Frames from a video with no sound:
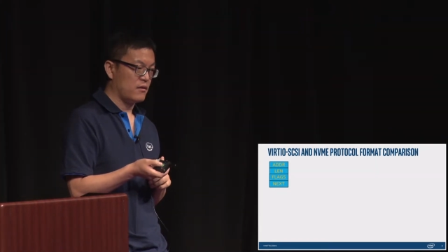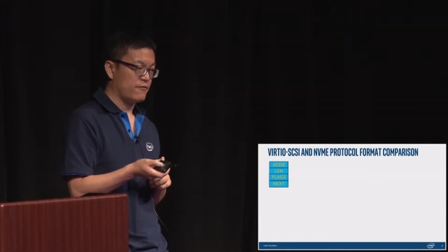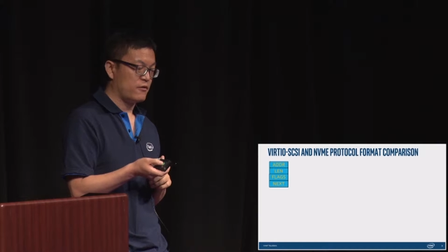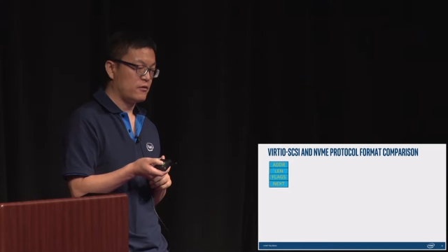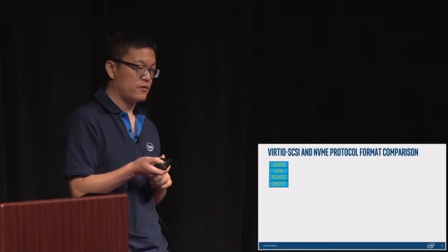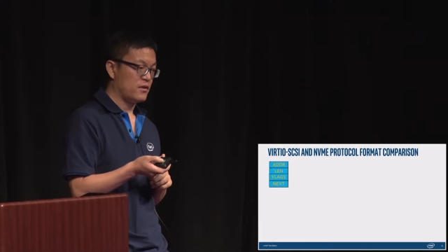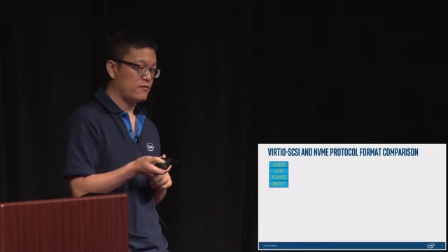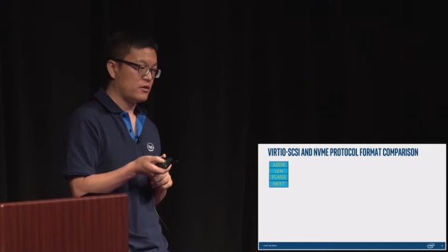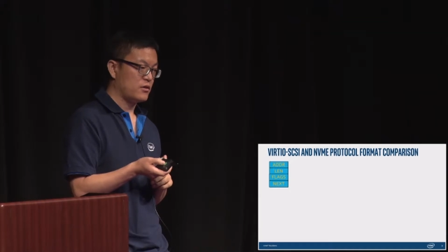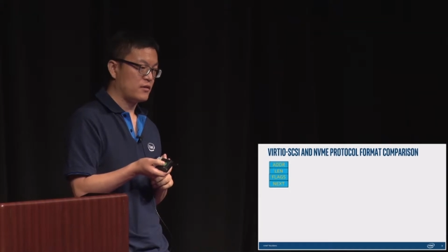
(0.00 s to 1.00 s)
For the
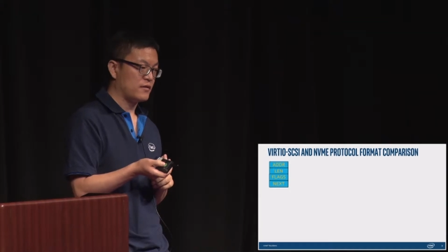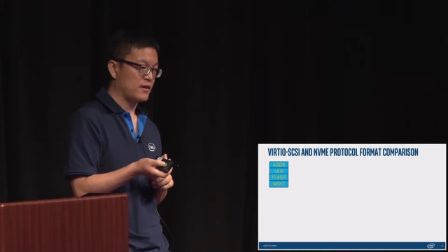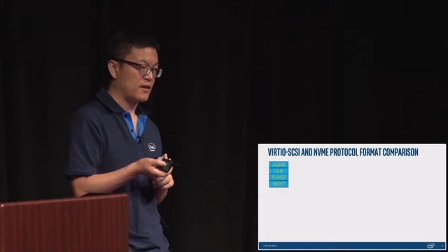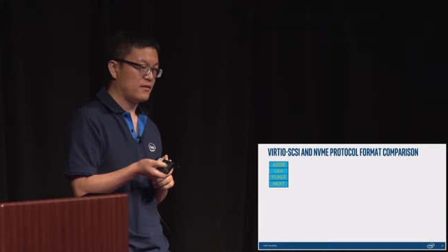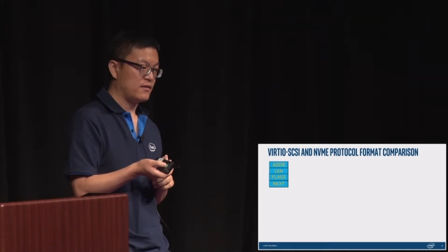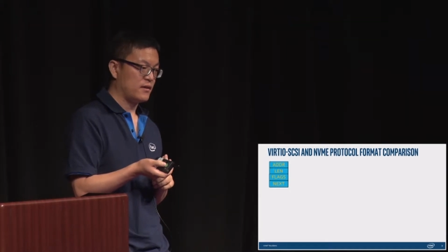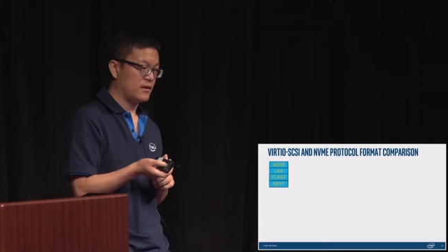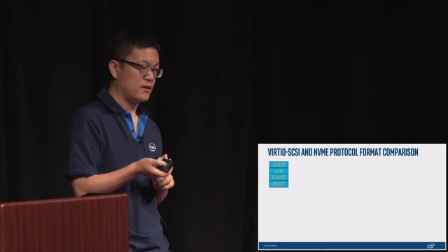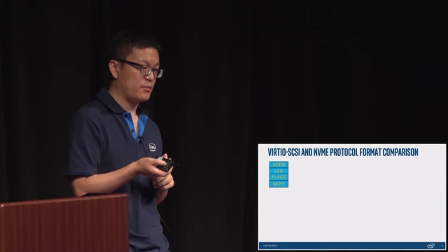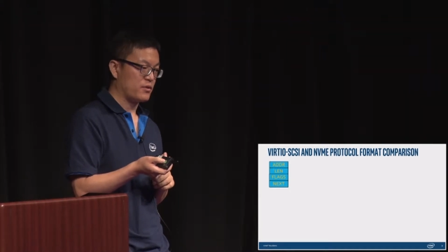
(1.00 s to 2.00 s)

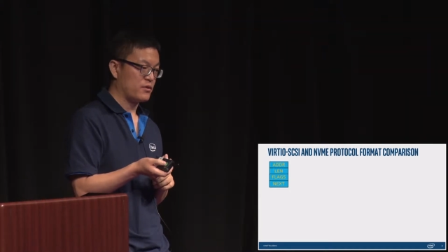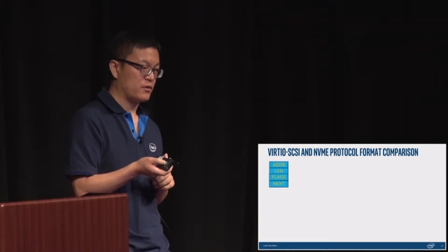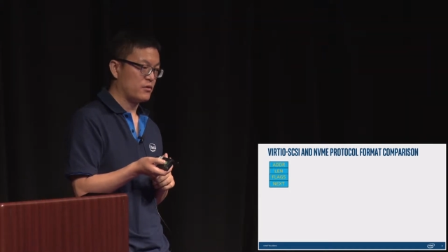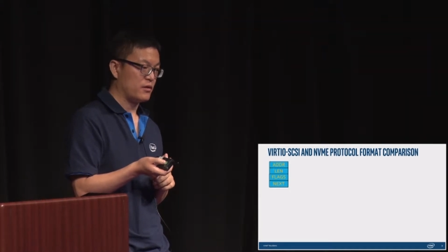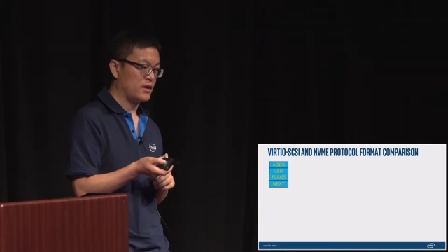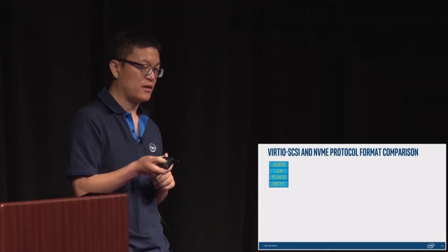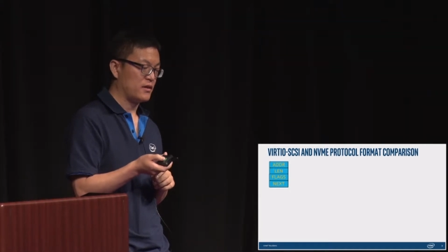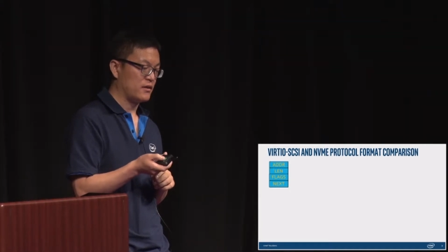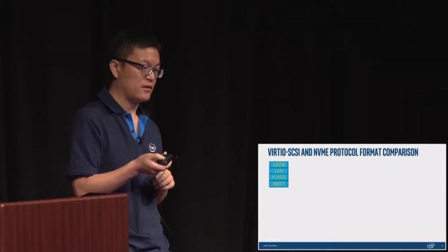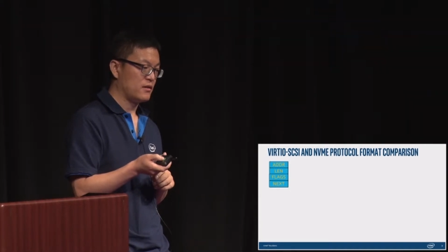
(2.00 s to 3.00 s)
vhost-user protocol, it
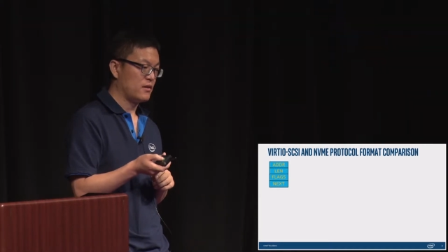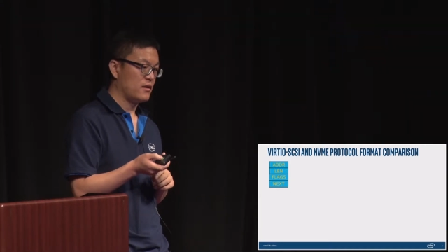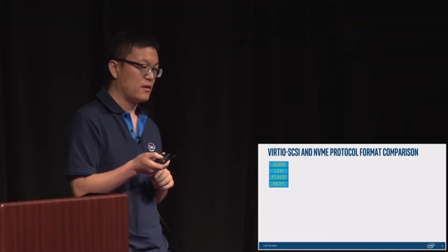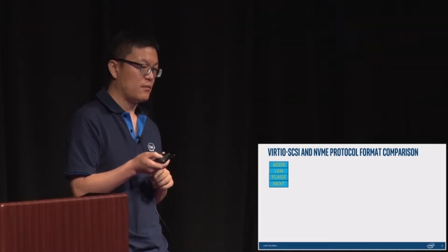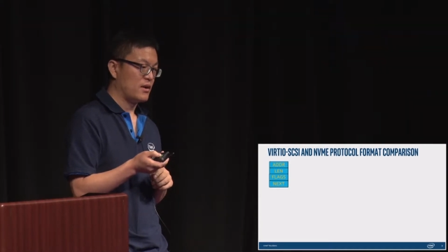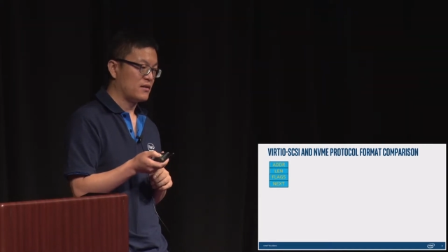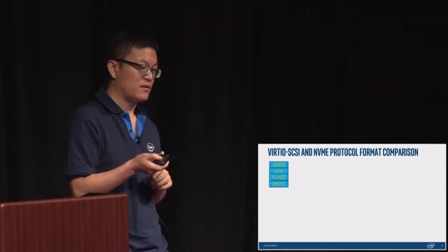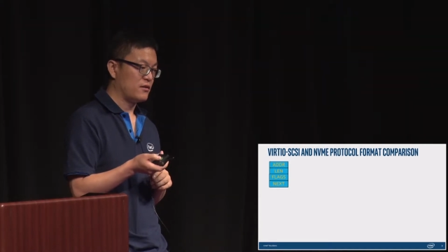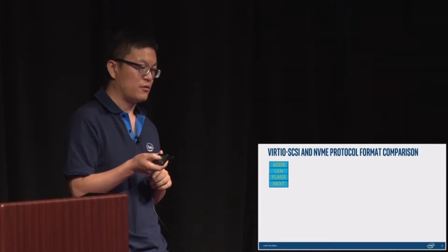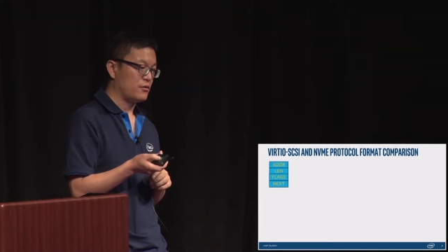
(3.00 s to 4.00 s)

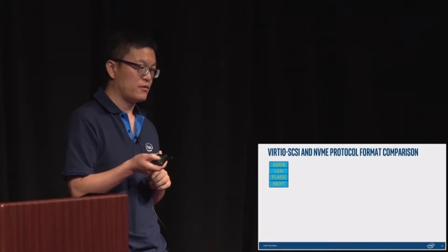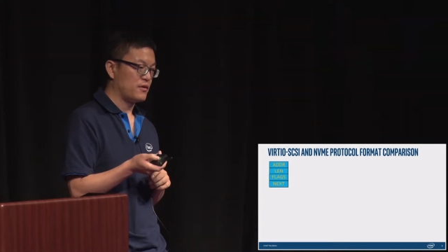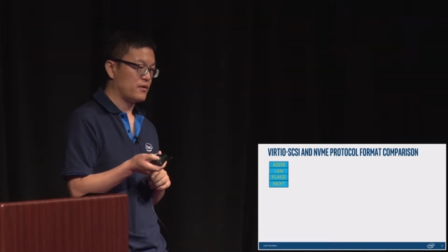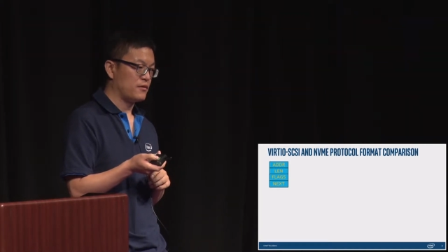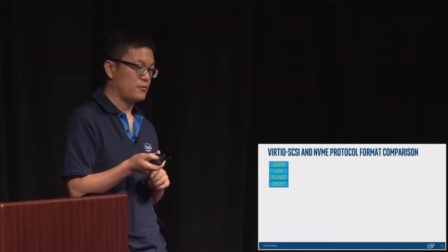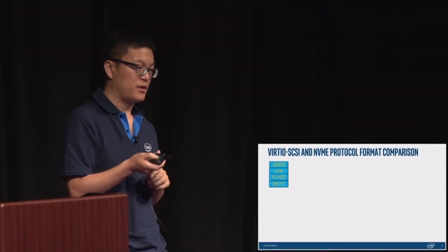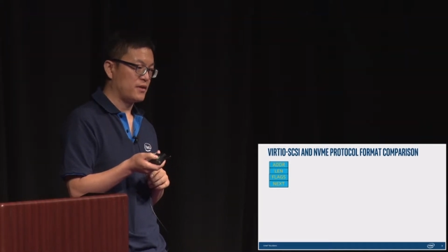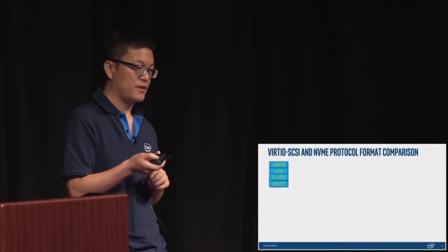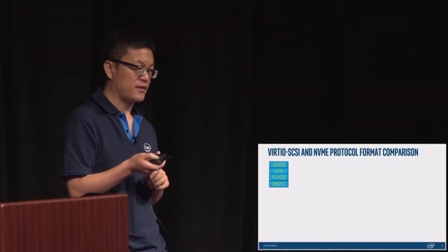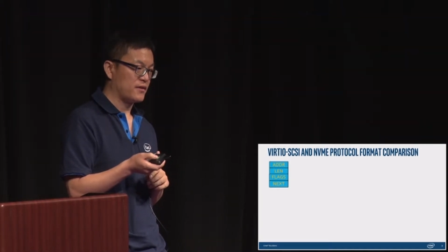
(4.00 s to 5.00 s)
must use the 3
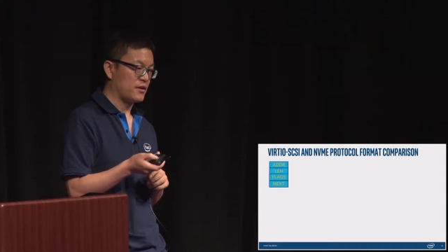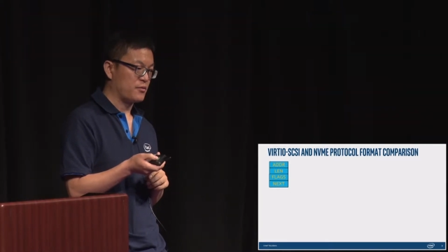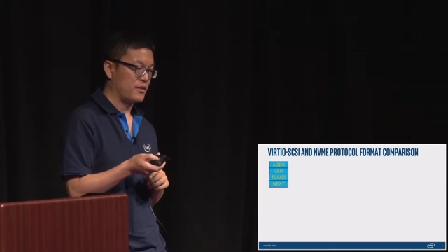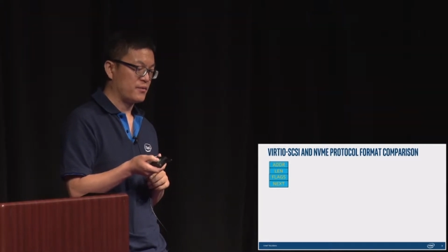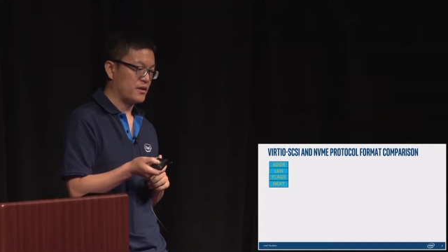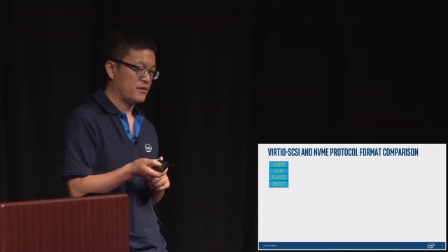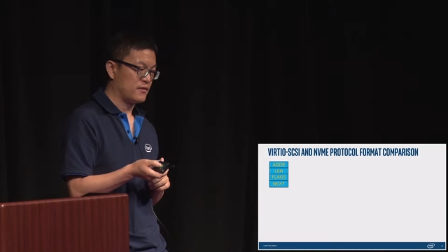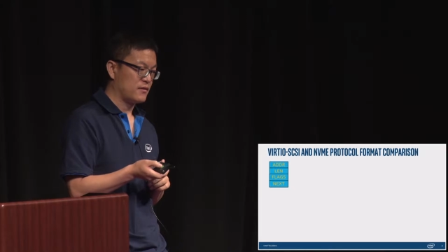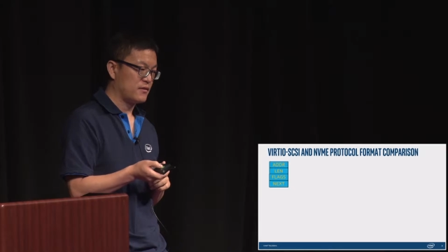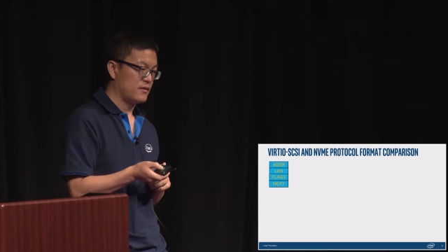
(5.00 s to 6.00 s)

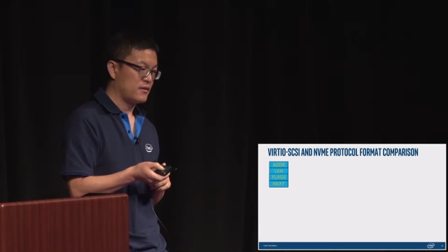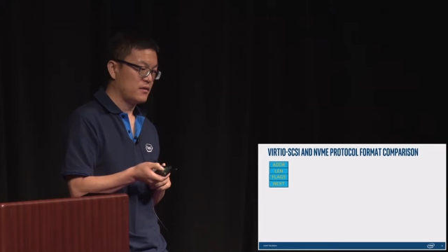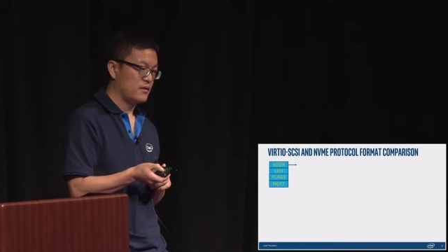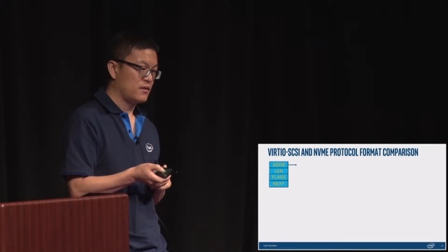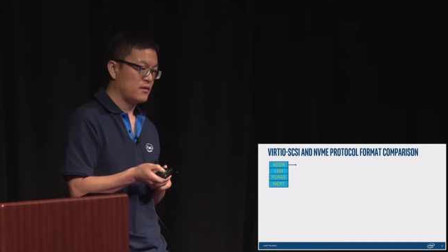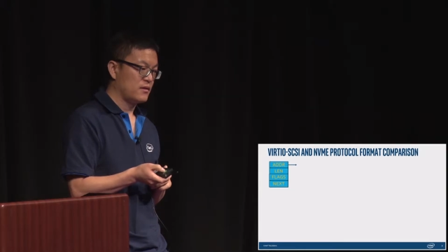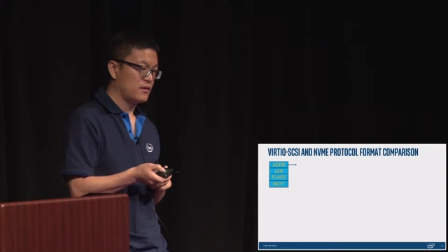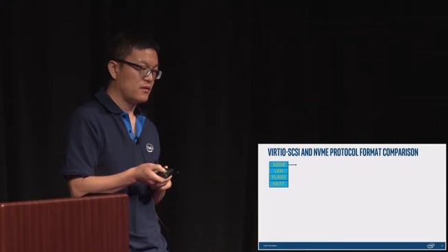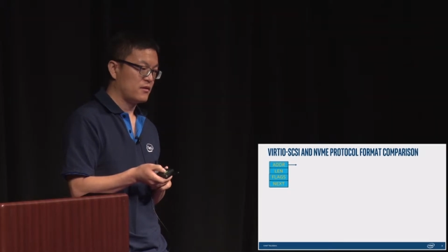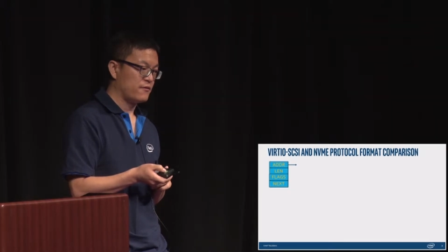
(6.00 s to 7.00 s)
descriptors.
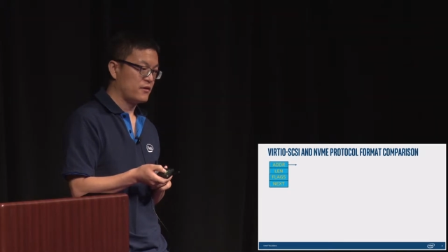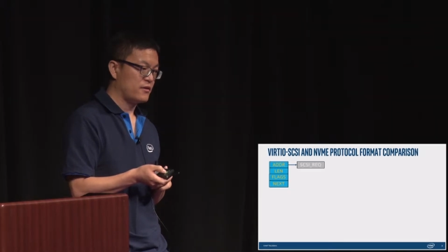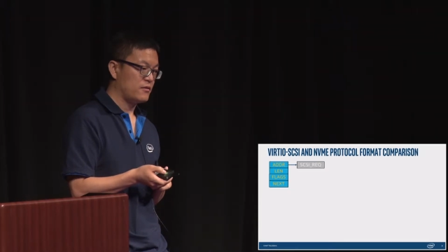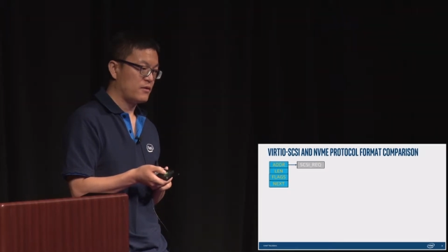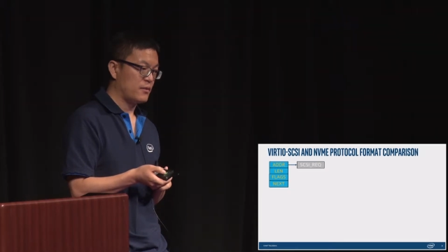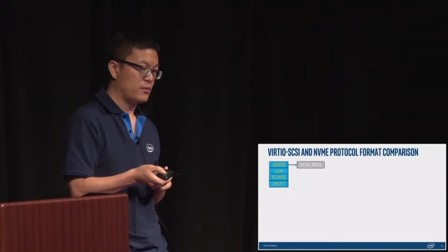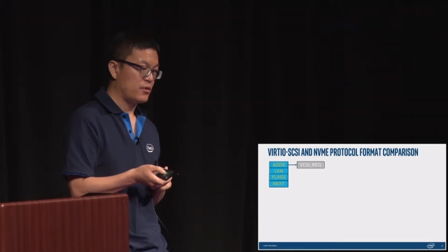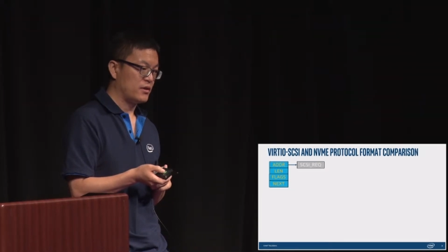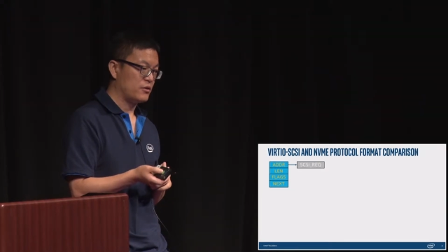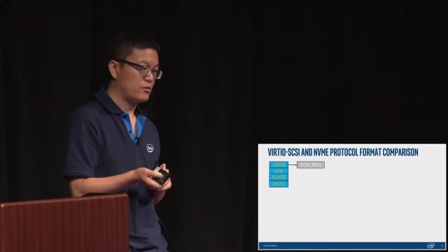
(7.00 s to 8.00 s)
The first one
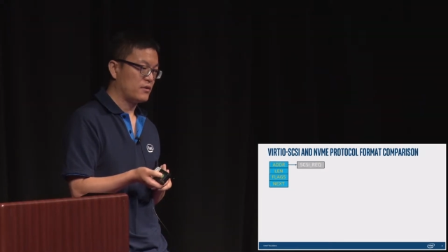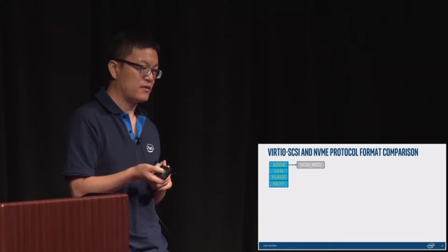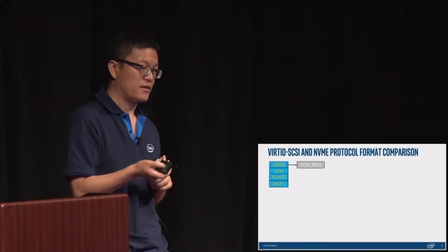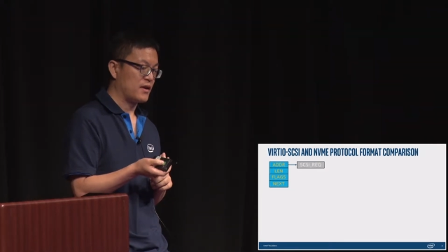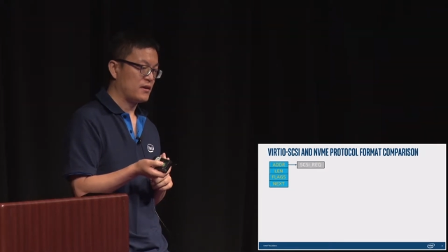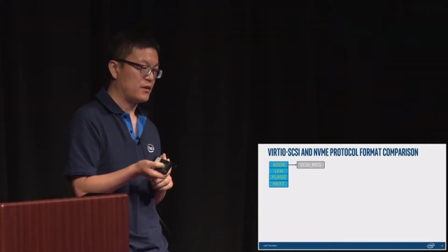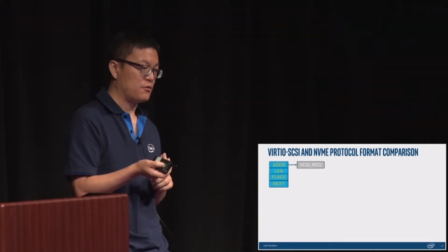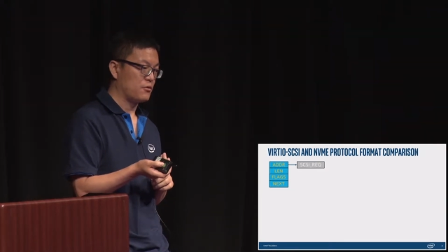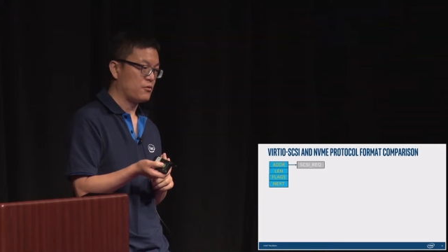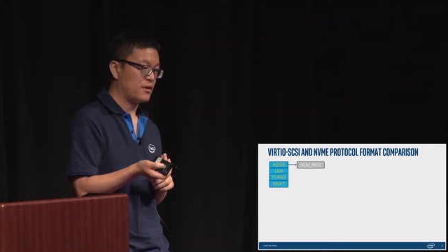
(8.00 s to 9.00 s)
points to the SCSI
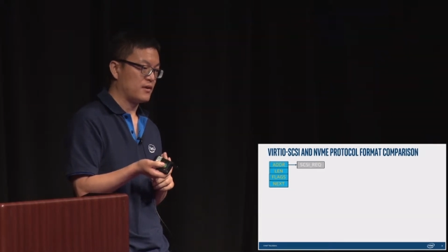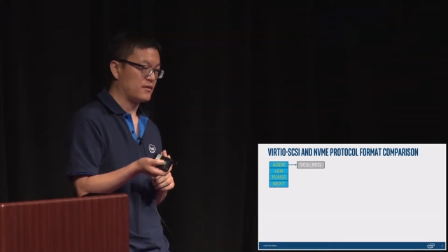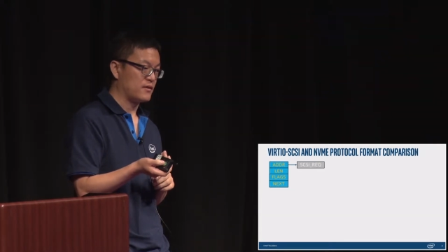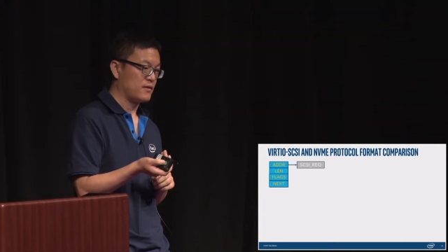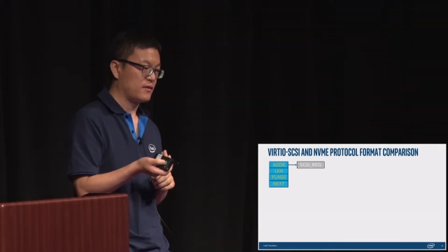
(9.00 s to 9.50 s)
request.